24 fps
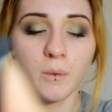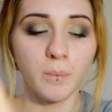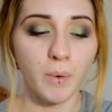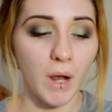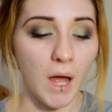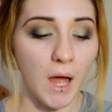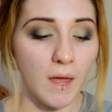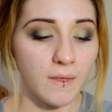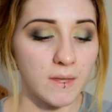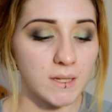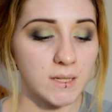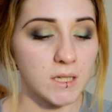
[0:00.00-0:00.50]

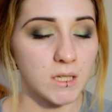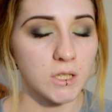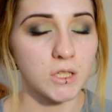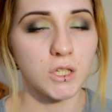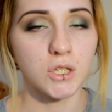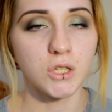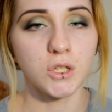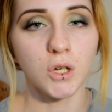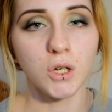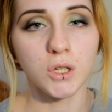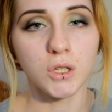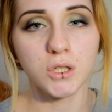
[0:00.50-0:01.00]
apply this
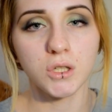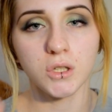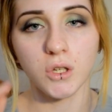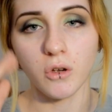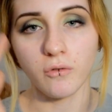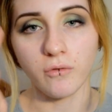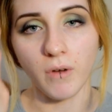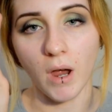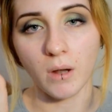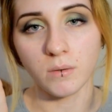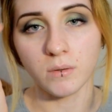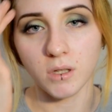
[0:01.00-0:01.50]
into dots
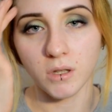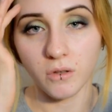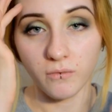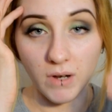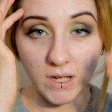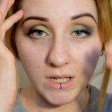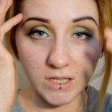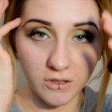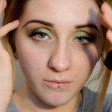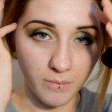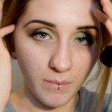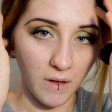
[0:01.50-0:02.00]
around the
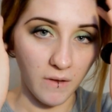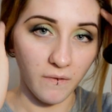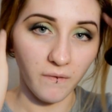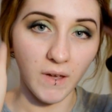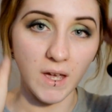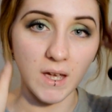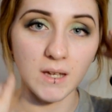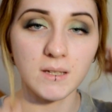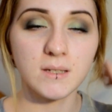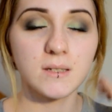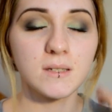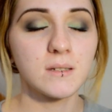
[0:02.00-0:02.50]
rest of my
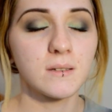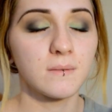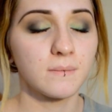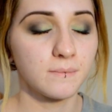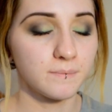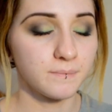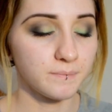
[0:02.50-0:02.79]
face.